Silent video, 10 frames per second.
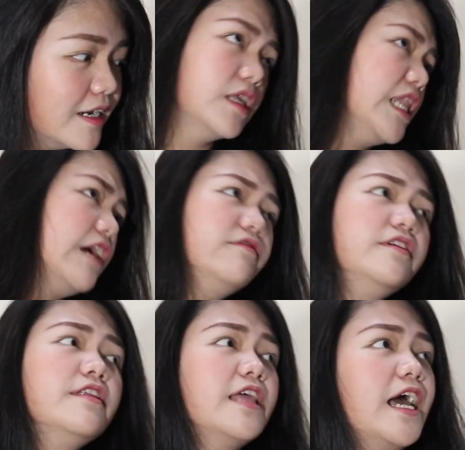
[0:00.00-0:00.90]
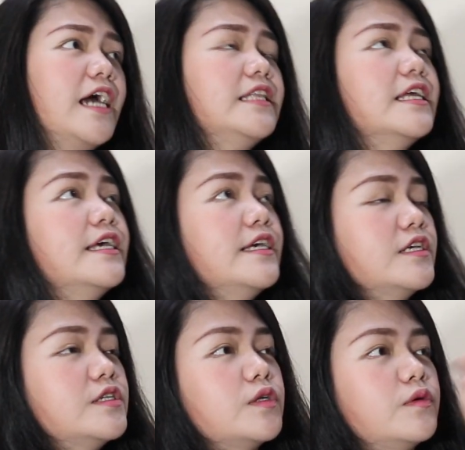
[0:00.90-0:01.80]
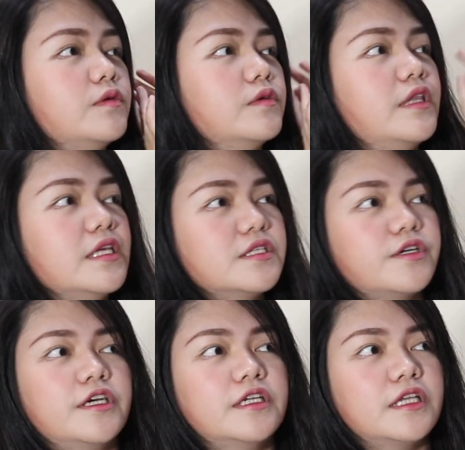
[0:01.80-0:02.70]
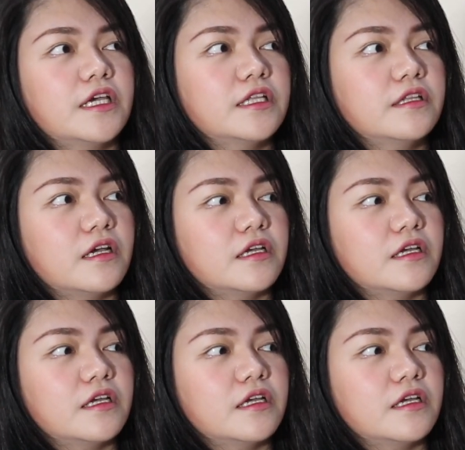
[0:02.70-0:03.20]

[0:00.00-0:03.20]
Then after that, so this curtain